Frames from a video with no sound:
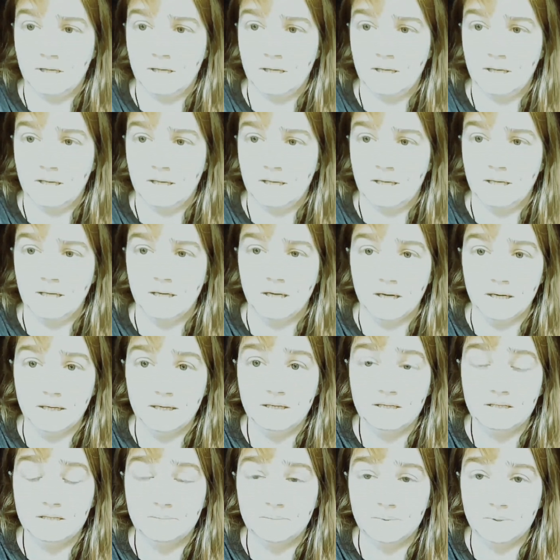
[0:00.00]
like that.
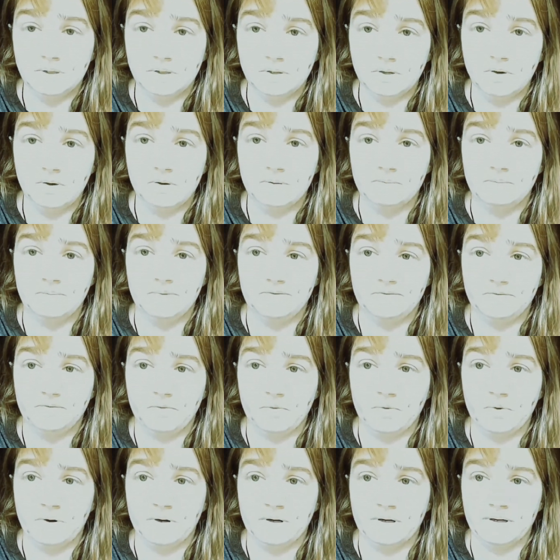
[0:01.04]
I need to be
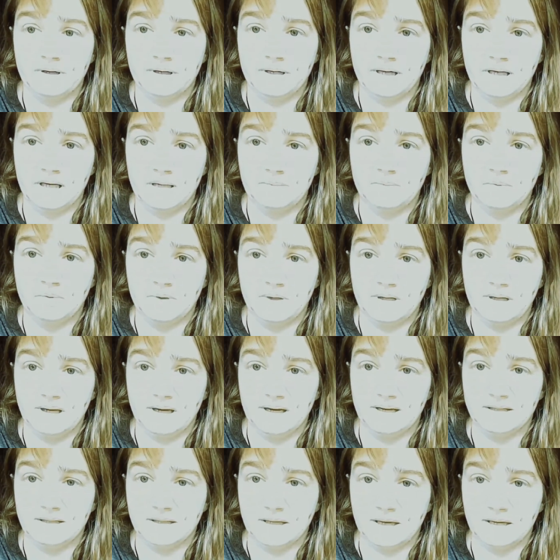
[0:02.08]
gone before
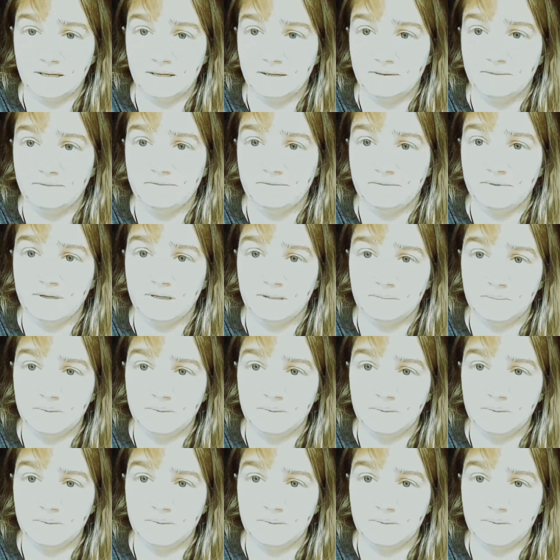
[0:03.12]
anybody like that